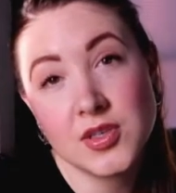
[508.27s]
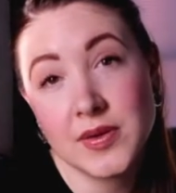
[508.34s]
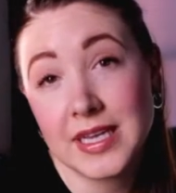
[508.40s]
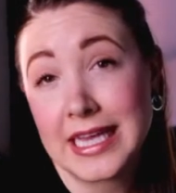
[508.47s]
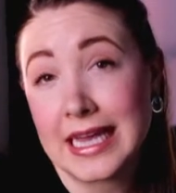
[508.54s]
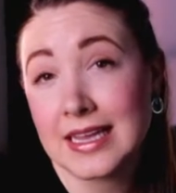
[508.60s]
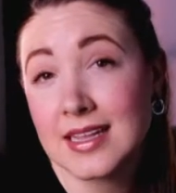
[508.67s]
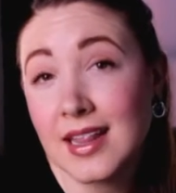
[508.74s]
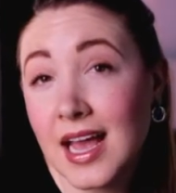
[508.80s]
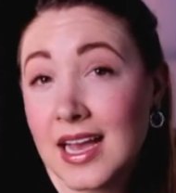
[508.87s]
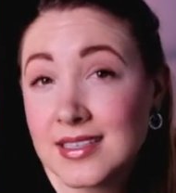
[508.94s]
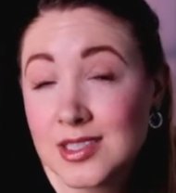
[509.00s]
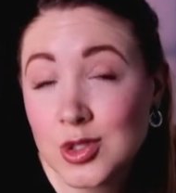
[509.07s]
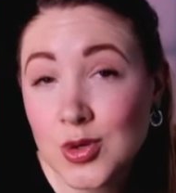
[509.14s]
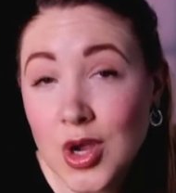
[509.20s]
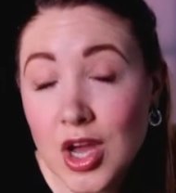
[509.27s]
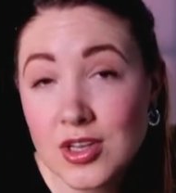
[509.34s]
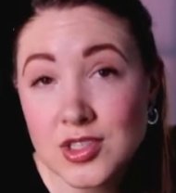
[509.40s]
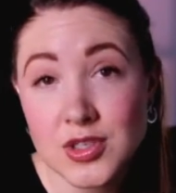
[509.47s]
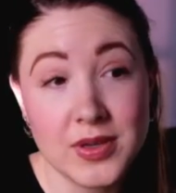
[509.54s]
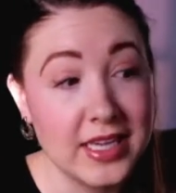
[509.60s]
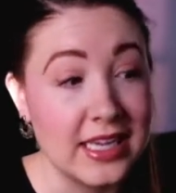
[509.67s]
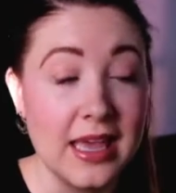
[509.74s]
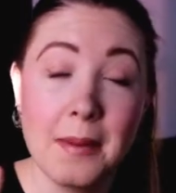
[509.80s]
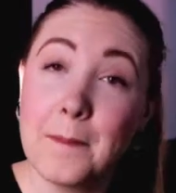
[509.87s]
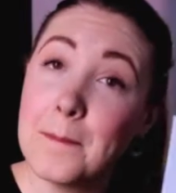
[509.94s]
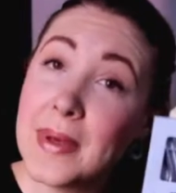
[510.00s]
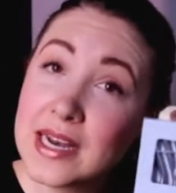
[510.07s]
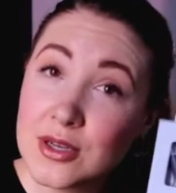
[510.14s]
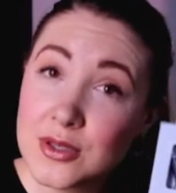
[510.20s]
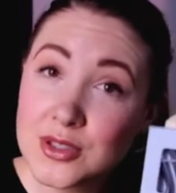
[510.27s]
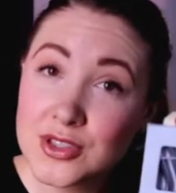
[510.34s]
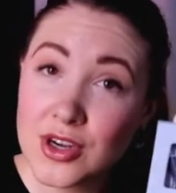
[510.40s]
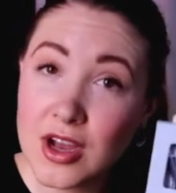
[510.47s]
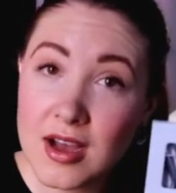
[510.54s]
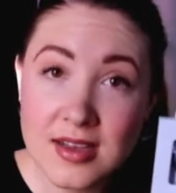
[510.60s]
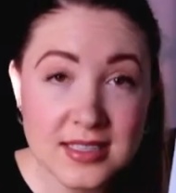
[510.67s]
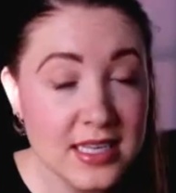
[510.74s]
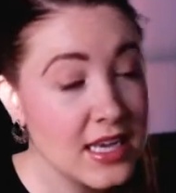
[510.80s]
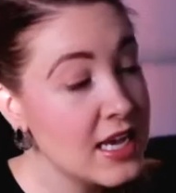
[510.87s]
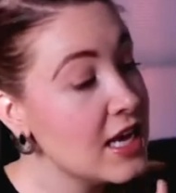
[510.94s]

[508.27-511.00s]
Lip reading: You can get glass straws, you can get metal straws.